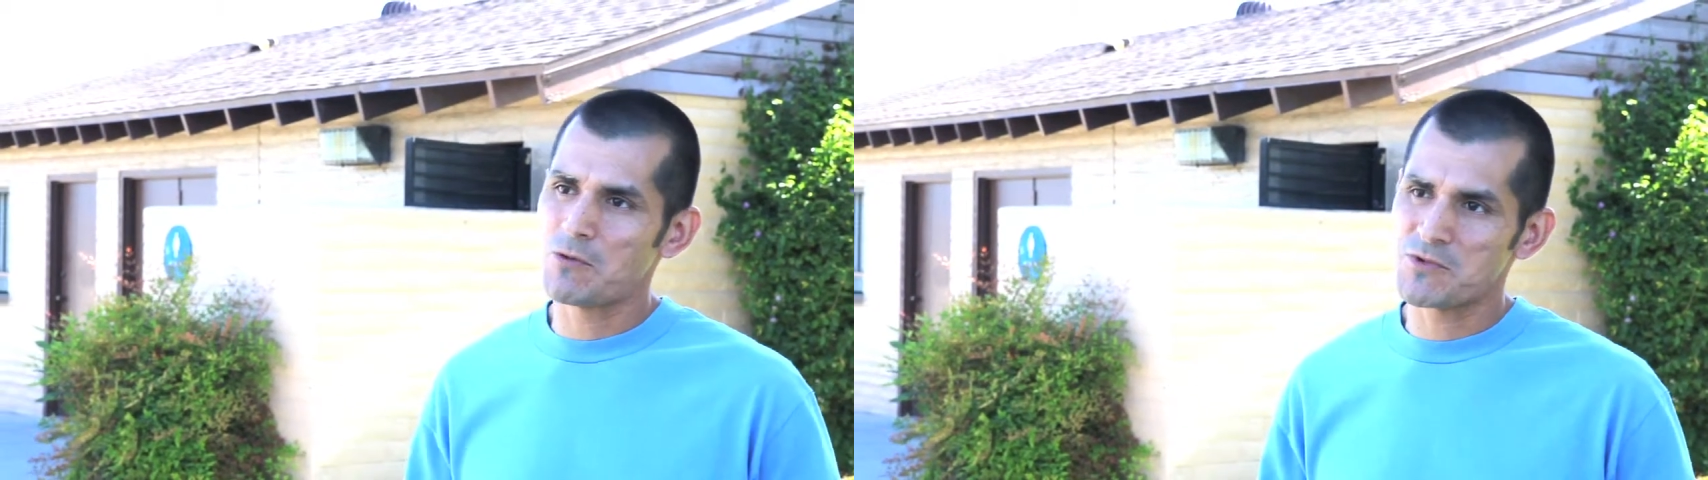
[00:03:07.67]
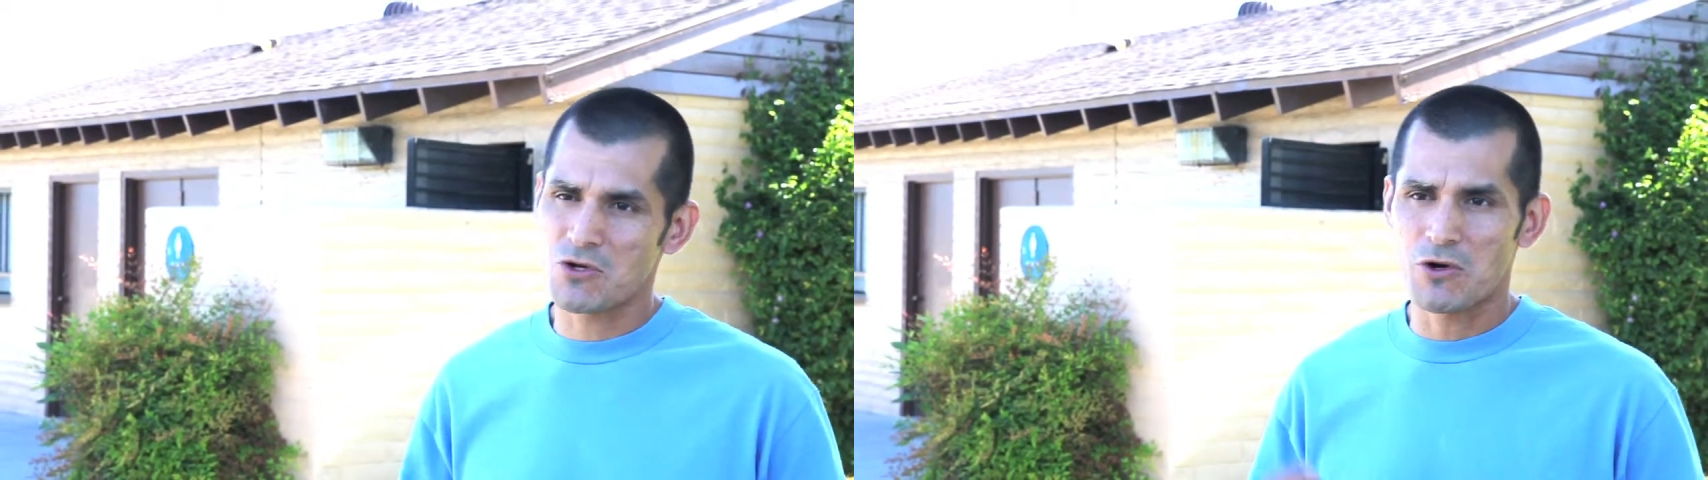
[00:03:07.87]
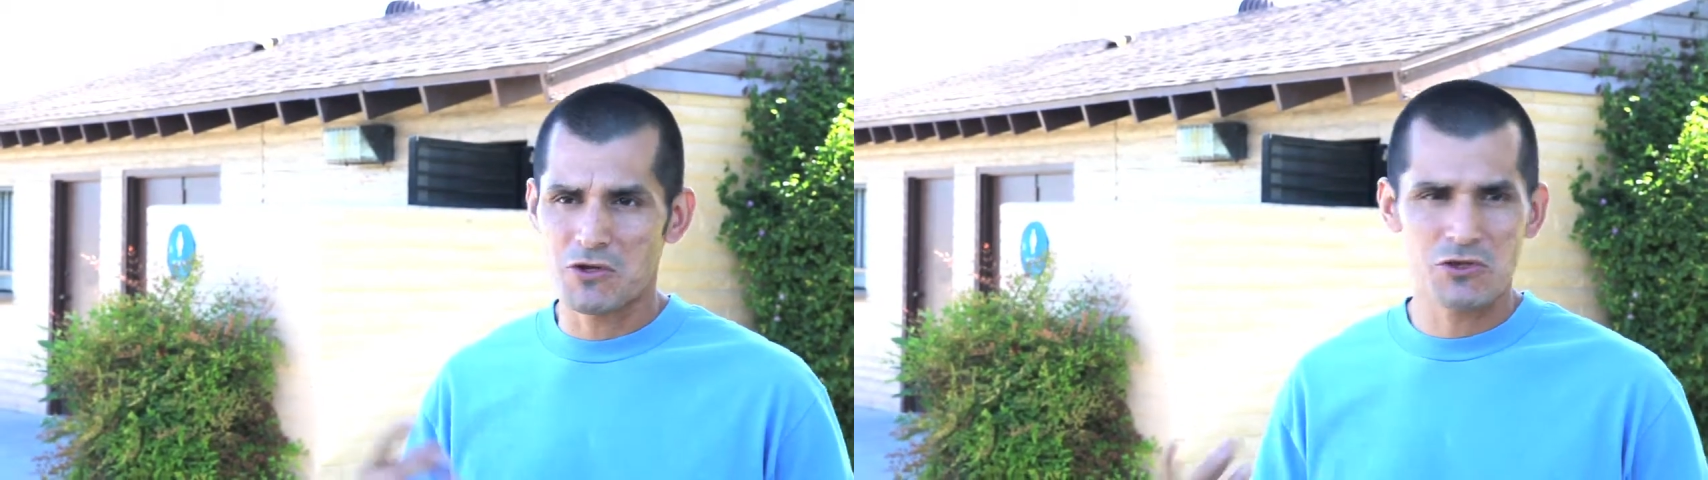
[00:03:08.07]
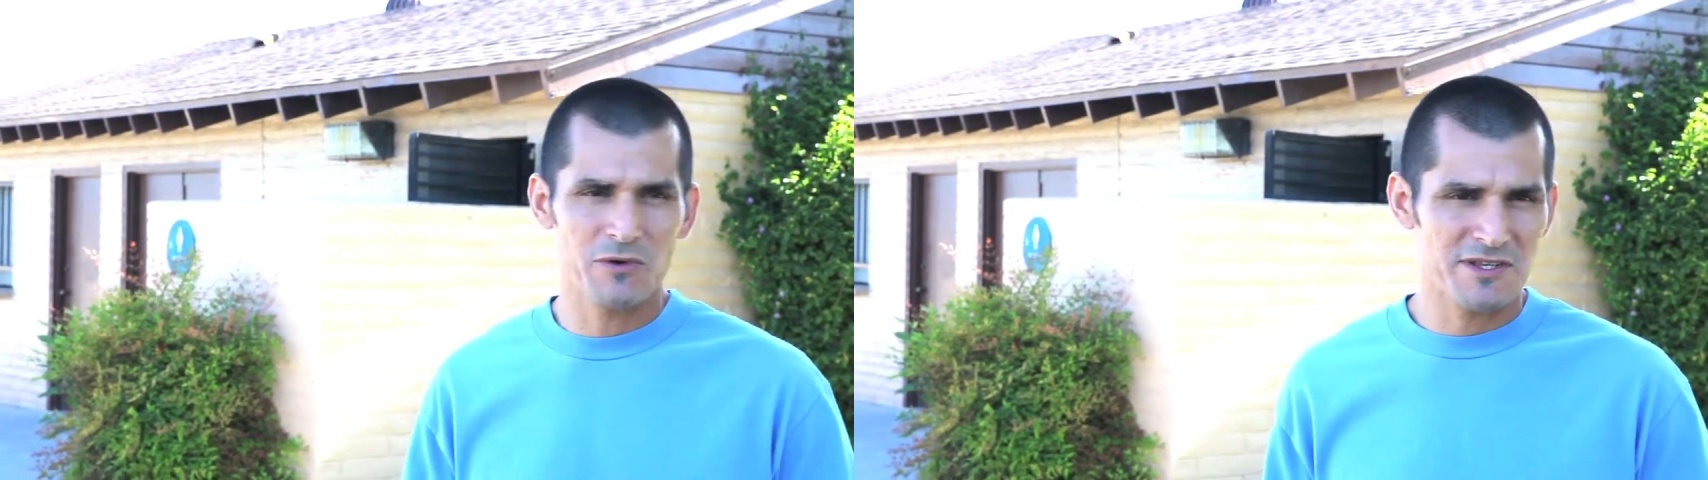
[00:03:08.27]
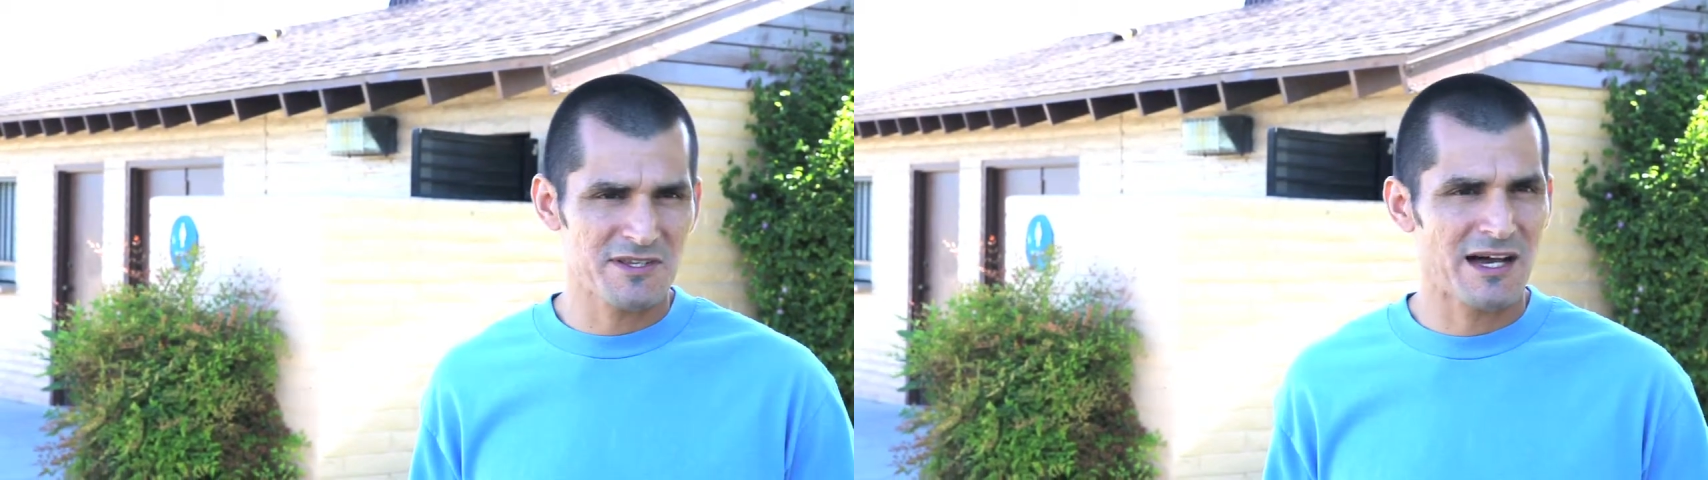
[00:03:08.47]
was going through
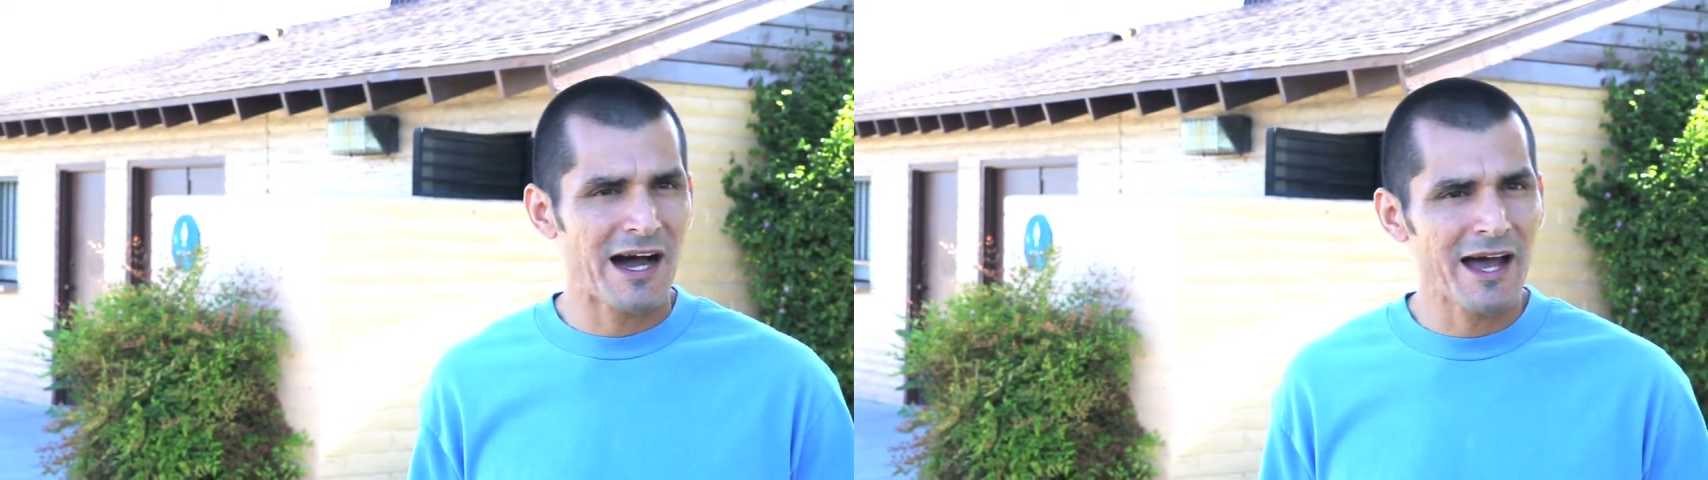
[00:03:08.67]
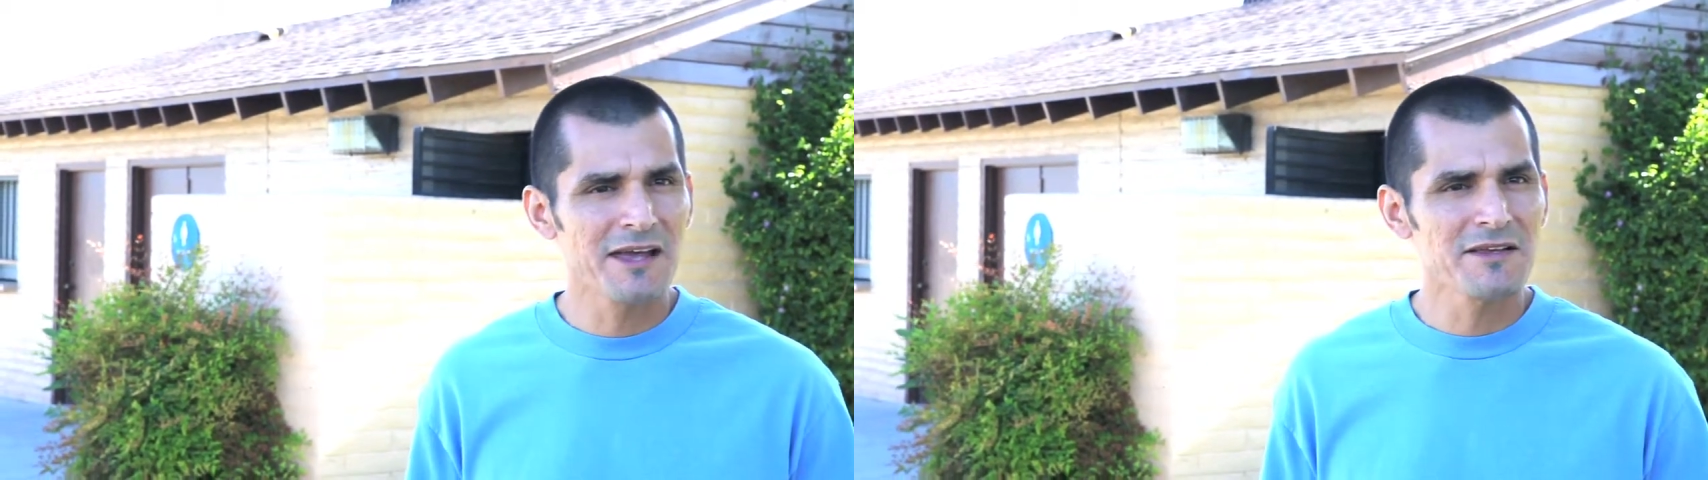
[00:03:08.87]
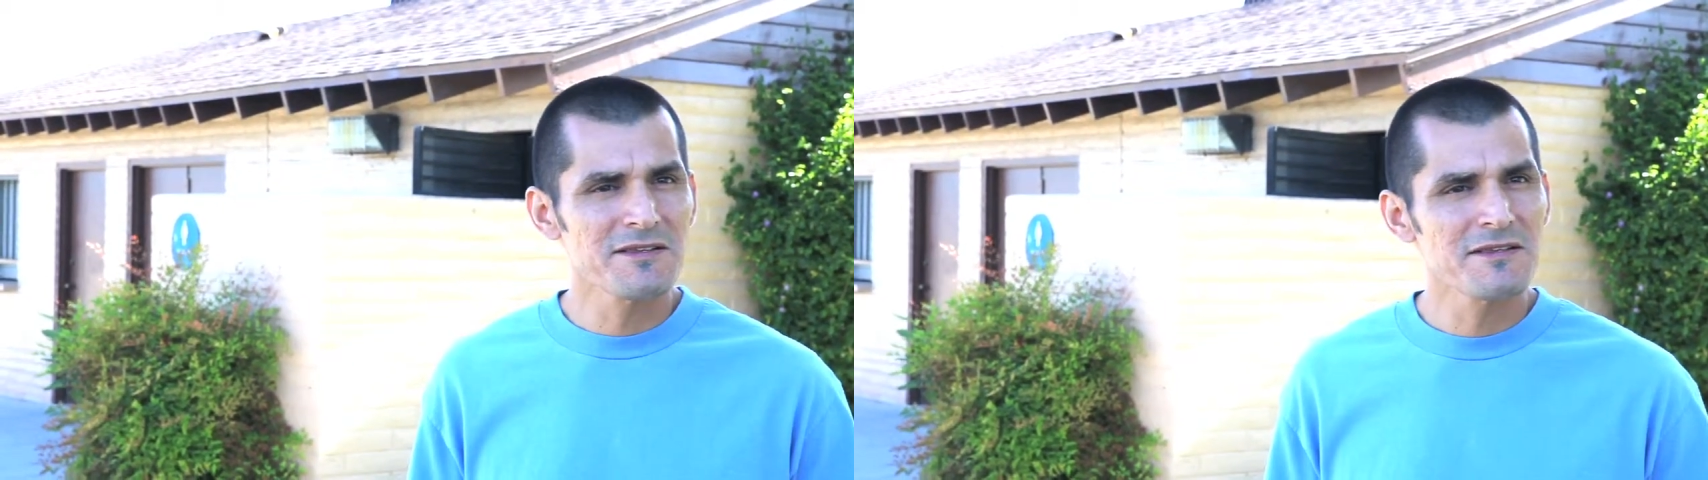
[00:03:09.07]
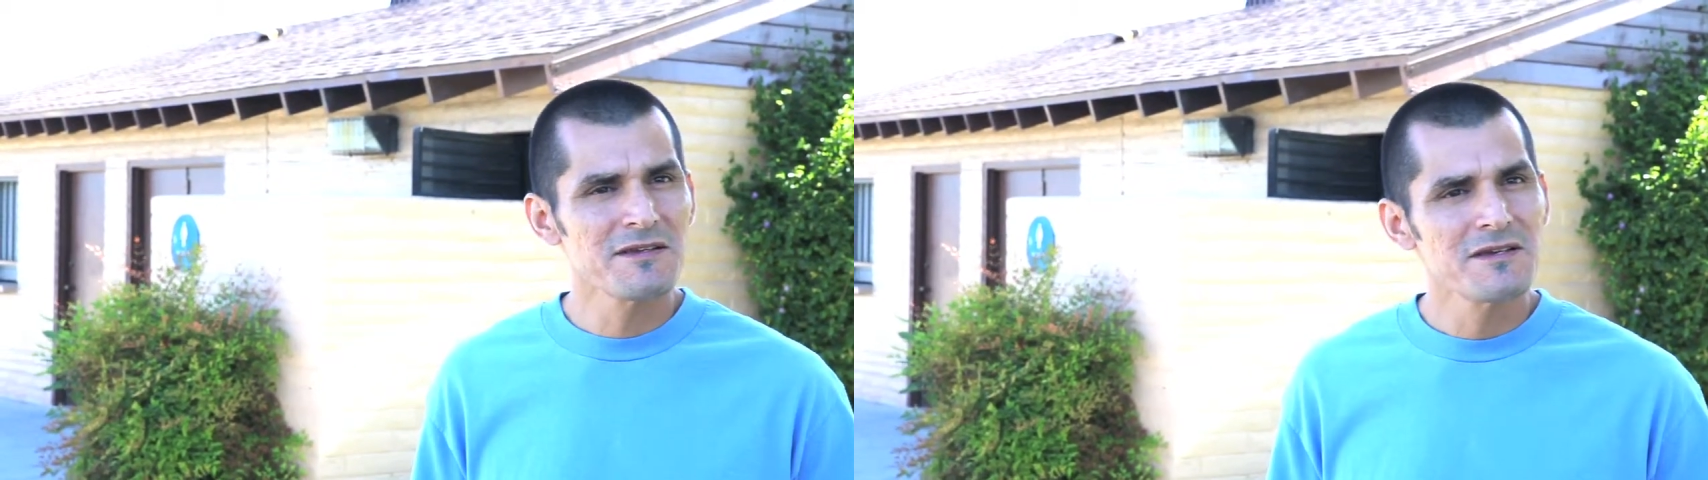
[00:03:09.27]
his eyes.